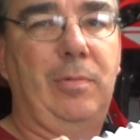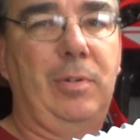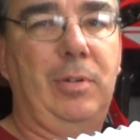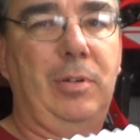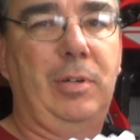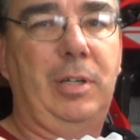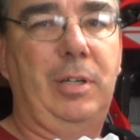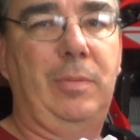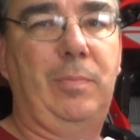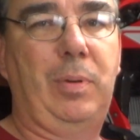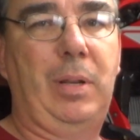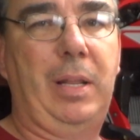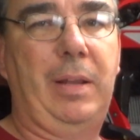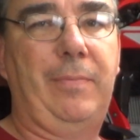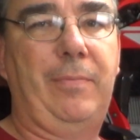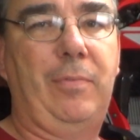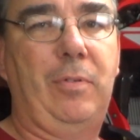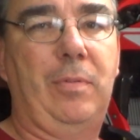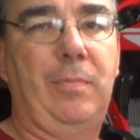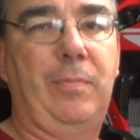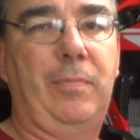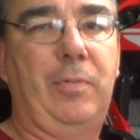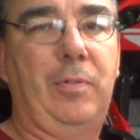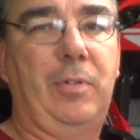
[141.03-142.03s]
a real good
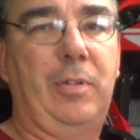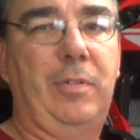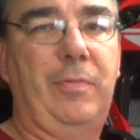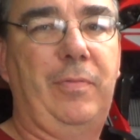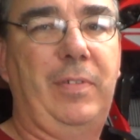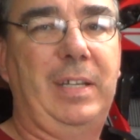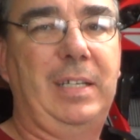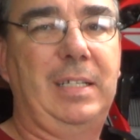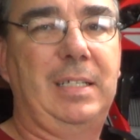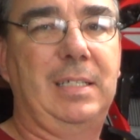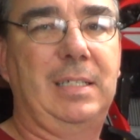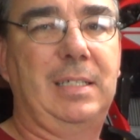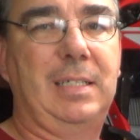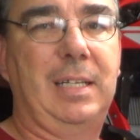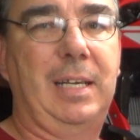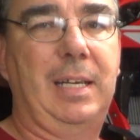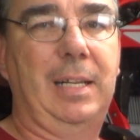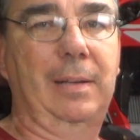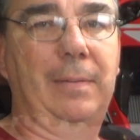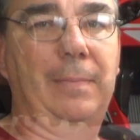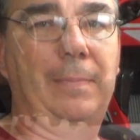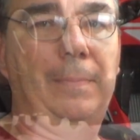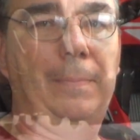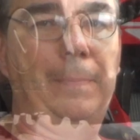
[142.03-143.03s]
platform for the feet to
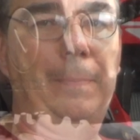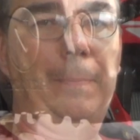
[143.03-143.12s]
sit.